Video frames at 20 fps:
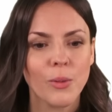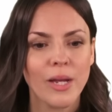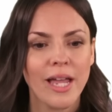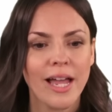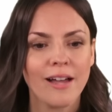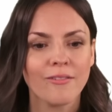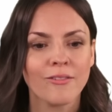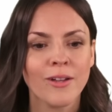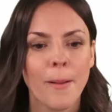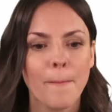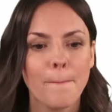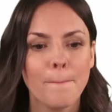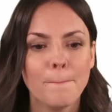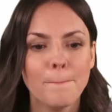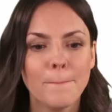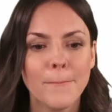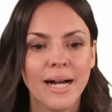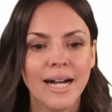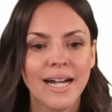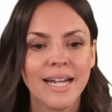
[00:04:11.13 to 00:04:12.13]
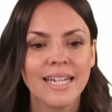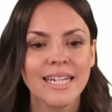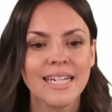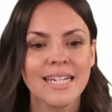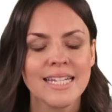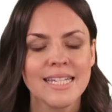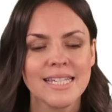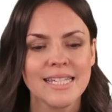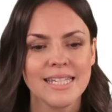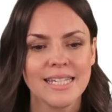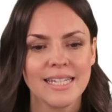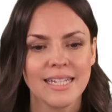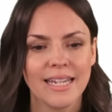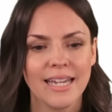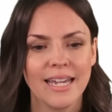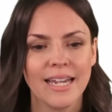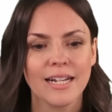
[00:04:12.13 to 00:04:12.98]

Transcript: We have minus